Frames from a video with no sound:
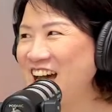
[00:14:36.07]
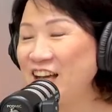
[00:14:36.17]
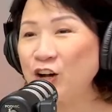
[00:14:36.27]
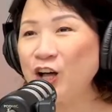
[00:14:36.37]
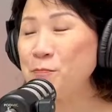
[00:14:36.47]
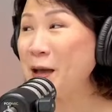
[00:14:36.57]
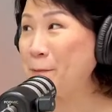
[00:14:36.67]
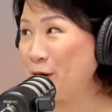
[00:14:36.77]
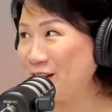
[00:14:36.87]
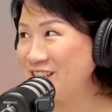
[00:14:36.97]
I caught my
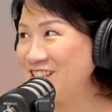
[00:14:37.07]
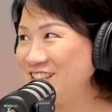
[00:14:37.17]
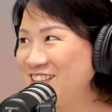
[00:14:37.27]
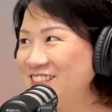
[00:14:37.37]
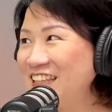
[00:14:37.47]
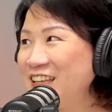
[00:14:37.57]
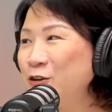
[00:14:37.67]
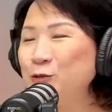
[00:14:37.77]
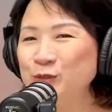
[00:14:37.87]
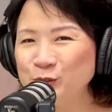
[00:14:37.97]
boss taking
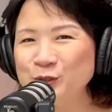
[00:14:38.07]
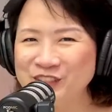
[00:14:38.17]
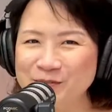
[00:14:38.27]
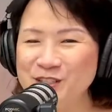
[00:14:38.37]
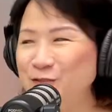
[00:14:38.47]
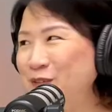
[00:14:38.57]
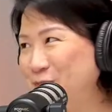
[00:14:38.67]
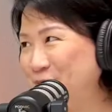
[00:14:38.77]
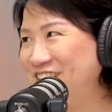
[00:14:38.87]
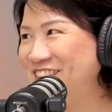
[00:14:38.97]
home 2 reams of
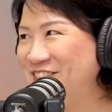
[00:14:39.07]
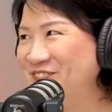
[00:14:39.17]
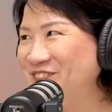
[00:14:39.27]
paper.